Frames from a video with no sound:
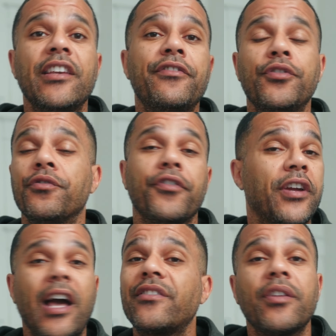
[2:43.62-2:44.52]
if you
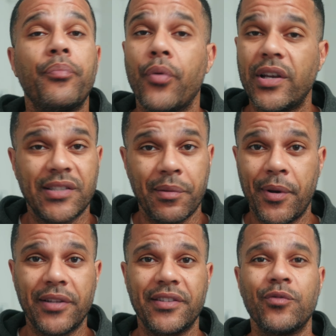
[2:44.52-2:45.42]
forgot to press the
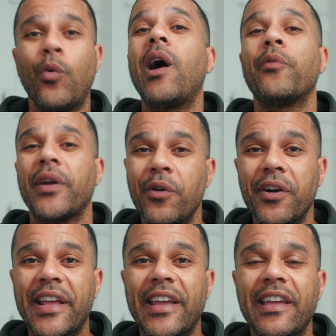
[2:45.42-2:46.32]
button while
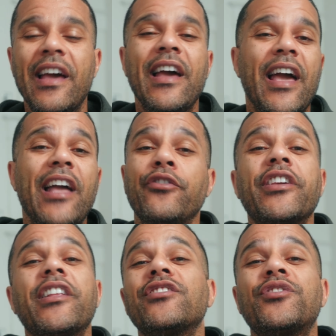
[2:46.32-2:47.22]
recording, and you
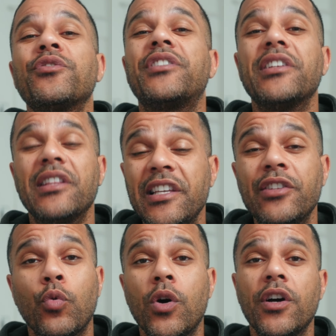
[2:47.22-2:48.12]
can also
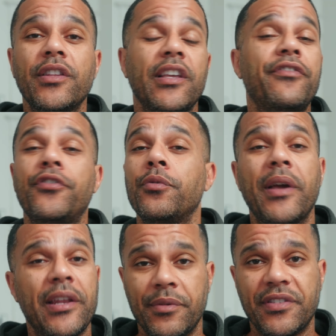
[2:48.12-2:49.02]
delete one if you
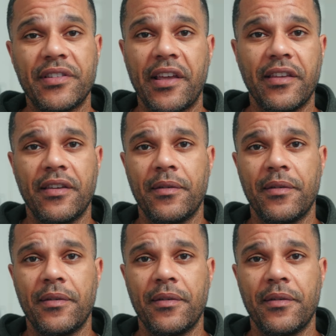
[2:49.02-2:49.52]
made a mistake.